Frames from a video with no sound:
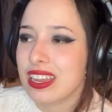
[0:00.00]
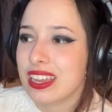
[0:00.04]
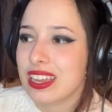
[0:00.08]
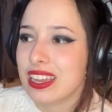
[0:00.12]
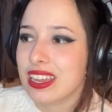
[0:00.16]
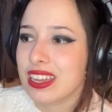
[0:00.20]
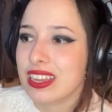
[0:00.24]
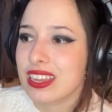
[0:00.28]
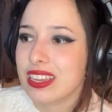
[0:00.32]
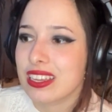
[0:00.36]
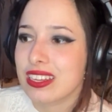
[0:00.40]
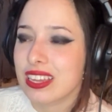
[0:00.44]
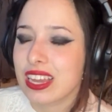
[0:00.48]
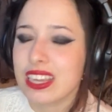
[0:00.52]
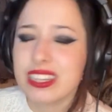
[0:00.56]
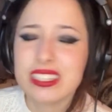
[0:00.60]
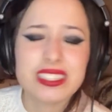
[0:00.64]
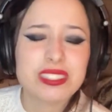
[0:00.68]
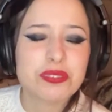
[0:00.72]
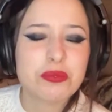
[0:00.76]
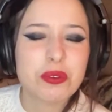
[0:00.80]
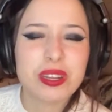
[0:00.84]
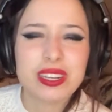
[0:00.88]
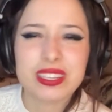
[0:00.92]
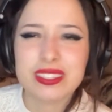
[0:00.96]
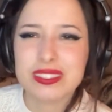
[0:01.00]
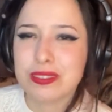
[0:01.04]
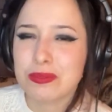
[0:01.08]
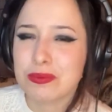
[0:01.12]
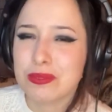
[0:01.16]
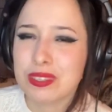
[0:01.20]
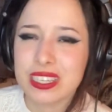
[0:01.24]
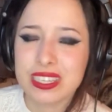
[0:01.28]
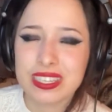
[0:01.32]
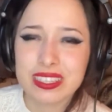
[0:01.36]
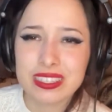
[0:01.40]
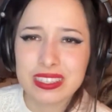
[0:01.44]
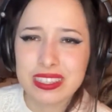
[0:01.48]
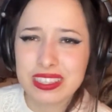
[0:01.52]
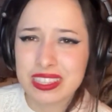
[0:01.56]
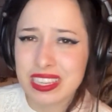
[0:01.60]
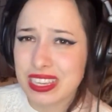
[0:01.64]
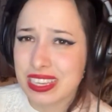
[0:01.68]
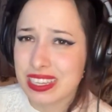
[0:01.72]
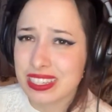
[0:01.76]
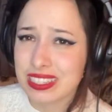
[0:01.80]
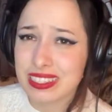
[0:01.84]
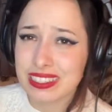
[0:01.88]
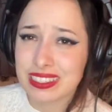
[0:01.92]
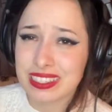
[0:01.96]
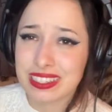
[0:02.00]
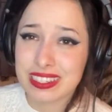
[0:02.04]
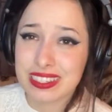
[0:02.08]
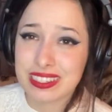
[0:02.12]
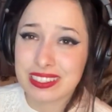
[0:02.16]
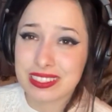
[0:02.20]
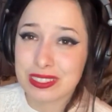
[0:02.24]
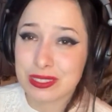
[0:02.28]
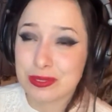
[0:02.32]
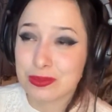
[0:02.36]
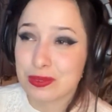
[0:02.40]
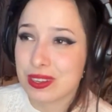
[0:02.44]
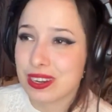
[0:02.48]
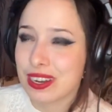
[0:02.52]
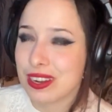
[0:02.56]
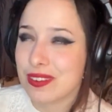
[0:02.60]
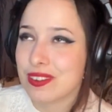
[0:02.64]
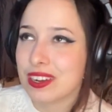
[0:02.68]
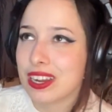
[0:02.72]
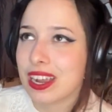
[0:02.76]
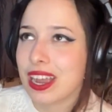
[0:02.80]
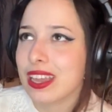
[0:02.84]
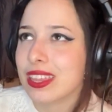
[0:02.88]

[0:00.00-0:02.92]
And I just wanted something light and just whatever.